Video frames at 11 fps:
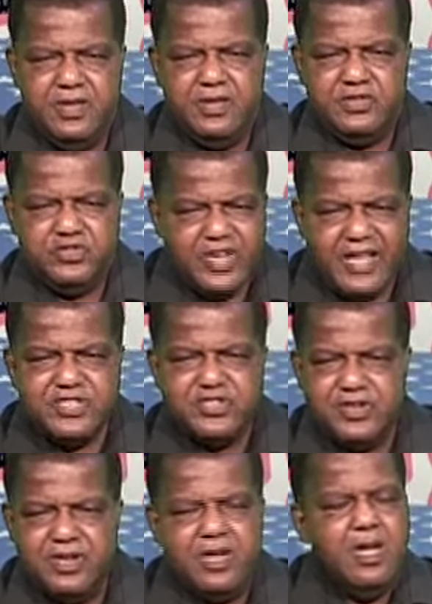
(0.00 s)

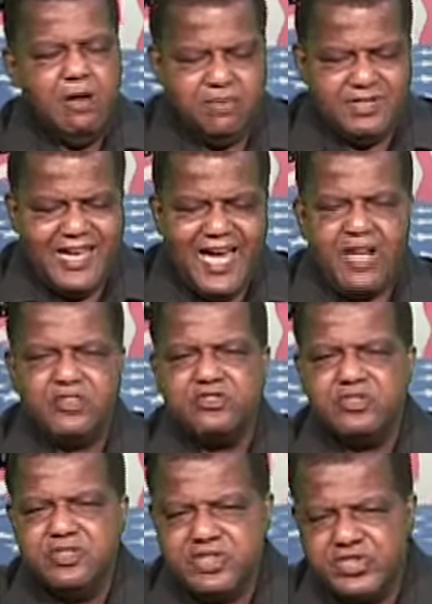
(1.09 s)
sightseeing, but
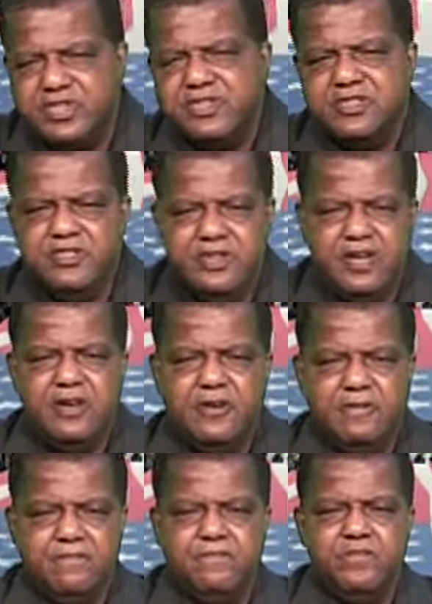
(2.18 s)
actually sitting
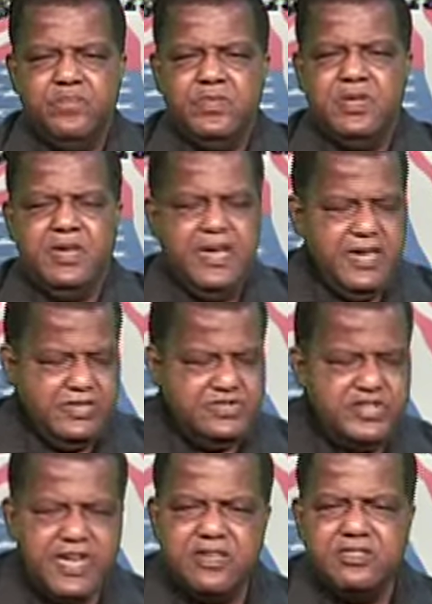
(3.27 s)
down and
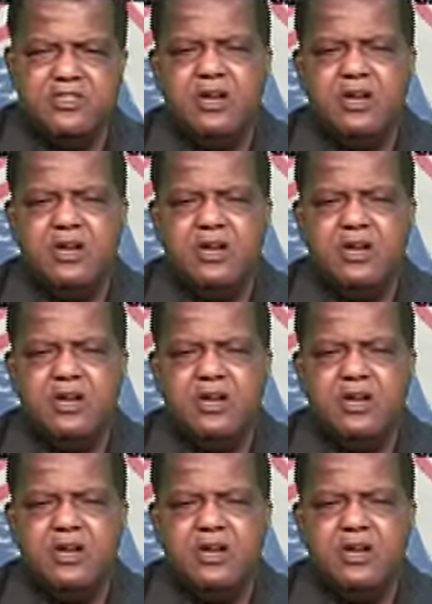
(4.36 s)
taking the